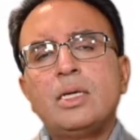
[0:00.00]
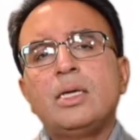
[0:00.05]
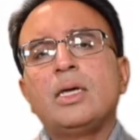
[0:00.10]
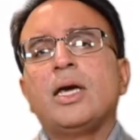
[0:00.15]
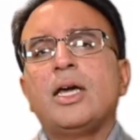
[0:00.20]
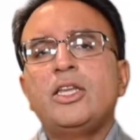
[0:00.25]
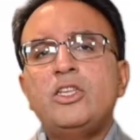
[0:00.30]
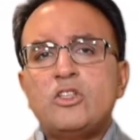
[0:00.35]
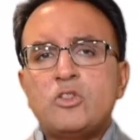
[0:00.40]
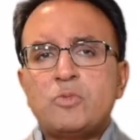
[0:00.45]

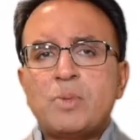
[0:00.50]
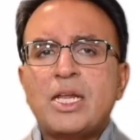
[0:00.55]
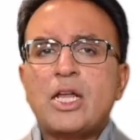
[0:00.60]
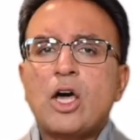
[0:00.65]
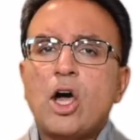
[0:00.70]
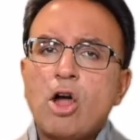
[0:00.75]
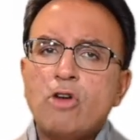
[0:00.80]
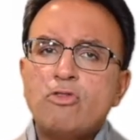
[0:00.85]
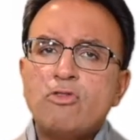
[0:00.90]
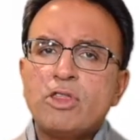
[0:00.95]
and you spent
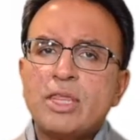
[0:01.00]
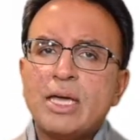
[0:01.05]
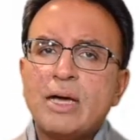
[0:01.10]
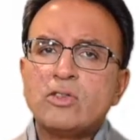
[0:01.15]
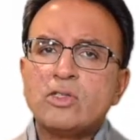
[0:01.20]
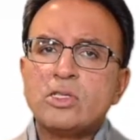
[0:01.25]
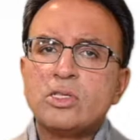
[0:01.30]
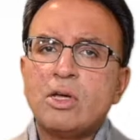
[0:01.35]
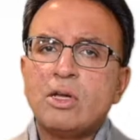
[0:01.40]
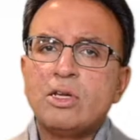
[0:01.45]

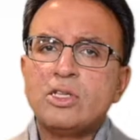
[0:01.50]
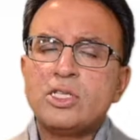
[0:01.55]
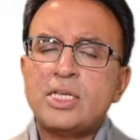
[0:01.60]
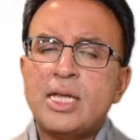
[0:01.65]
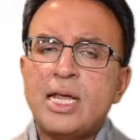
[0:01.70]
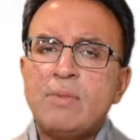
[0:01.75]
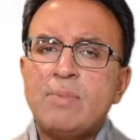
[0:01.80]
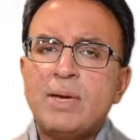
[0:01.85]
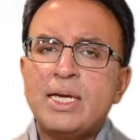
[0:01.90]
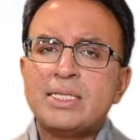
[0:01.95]
$100,000
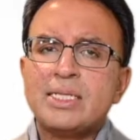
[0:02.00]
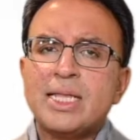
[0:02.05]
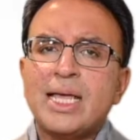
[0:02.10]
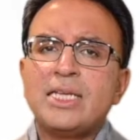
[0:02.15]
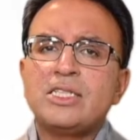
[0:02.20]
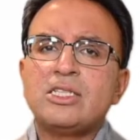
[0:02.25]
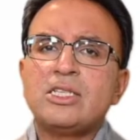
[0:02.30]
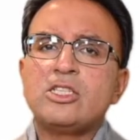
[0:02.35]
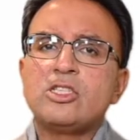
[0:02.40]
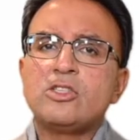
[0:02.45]
database
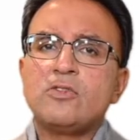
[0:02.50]
license